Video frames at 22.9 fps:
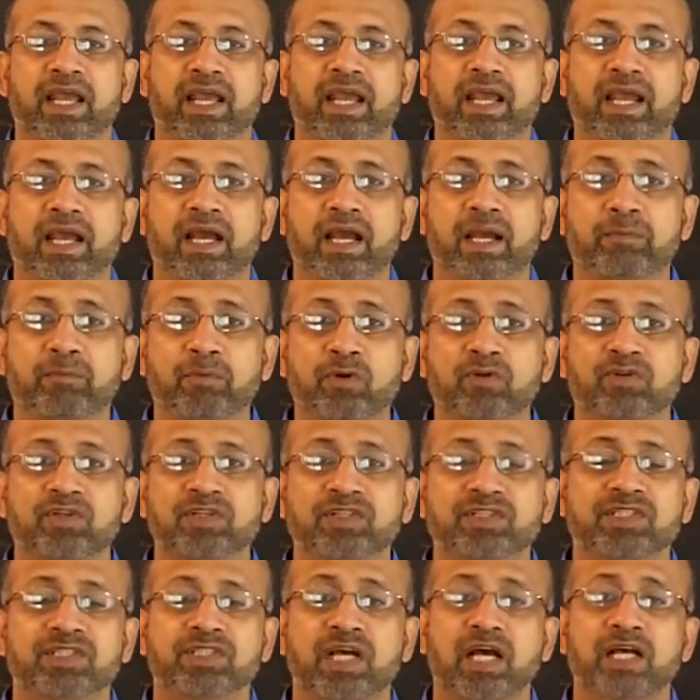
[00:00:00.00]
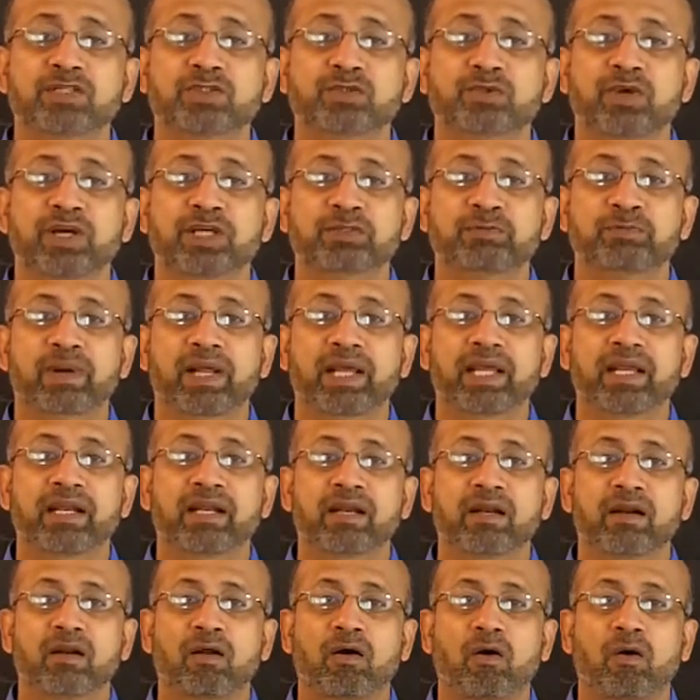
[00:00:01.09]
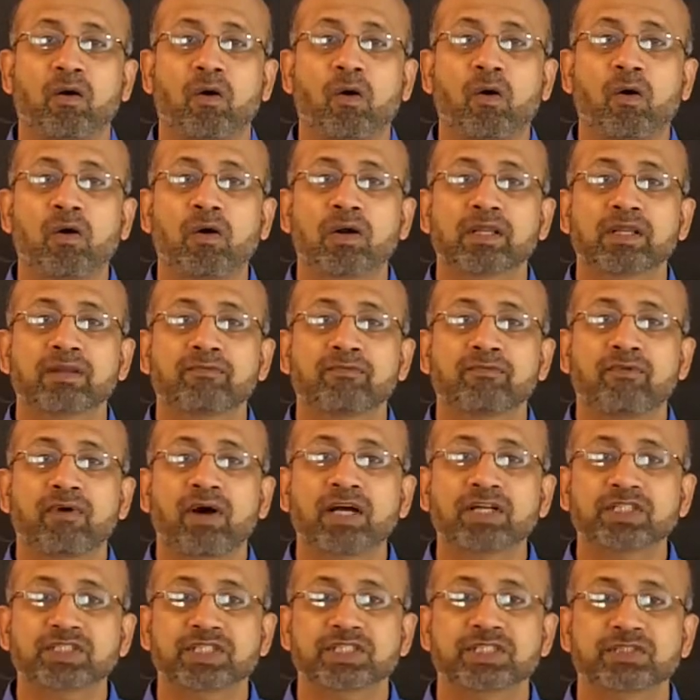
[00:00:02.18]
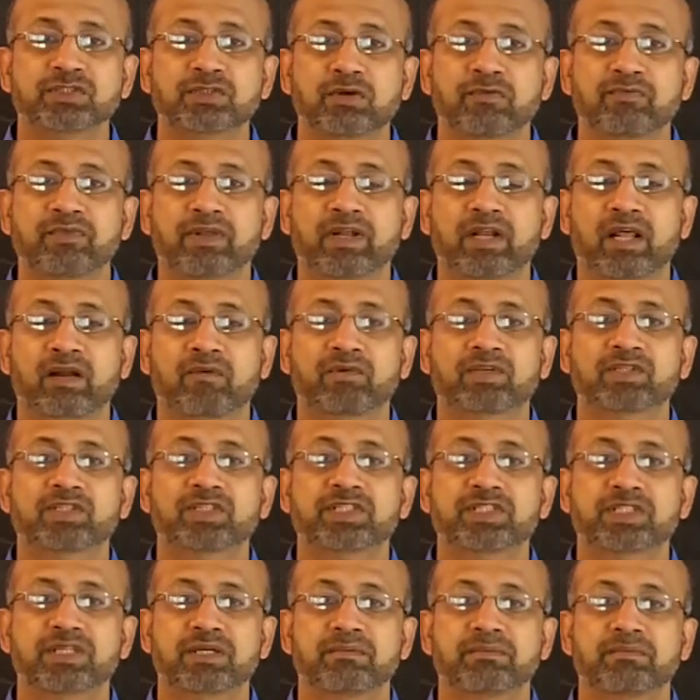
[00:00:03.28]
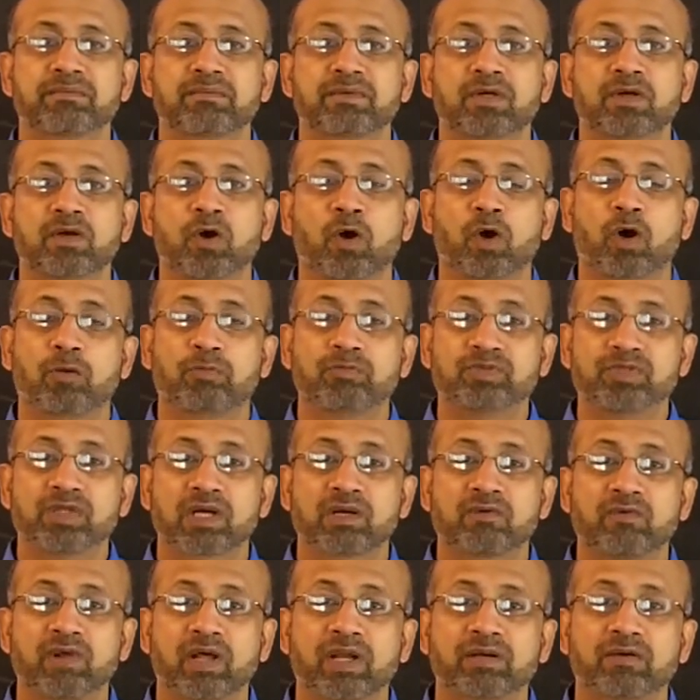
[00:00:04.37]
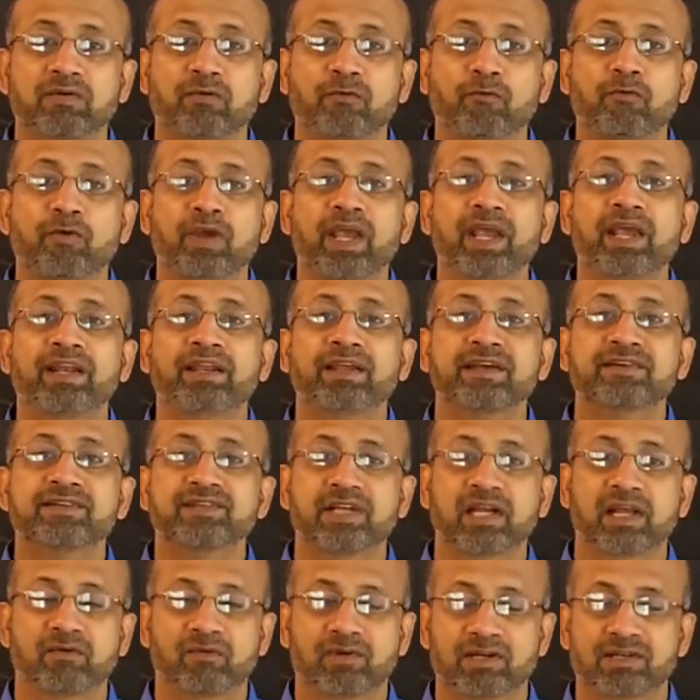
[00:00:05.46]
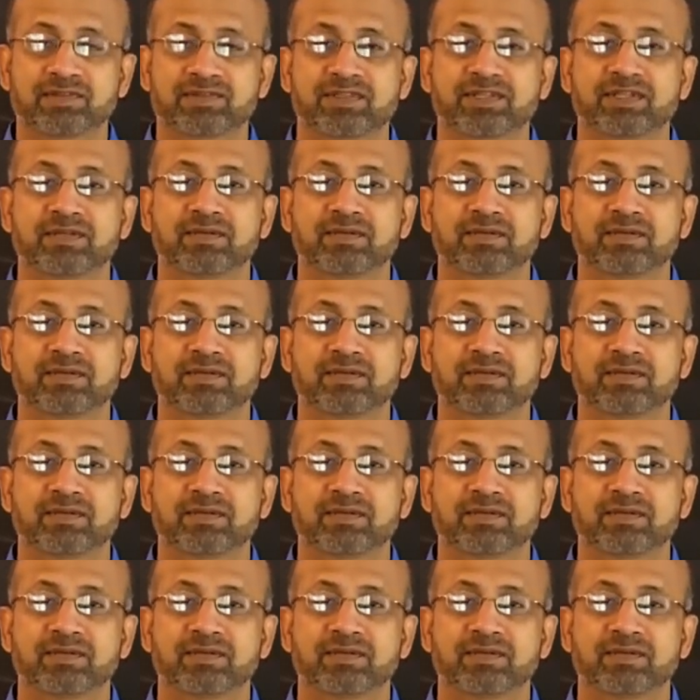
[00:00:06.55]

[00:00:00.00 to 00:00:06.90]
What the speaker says: A hypothesis has to explain all the functions of the nervous system observed at various levels.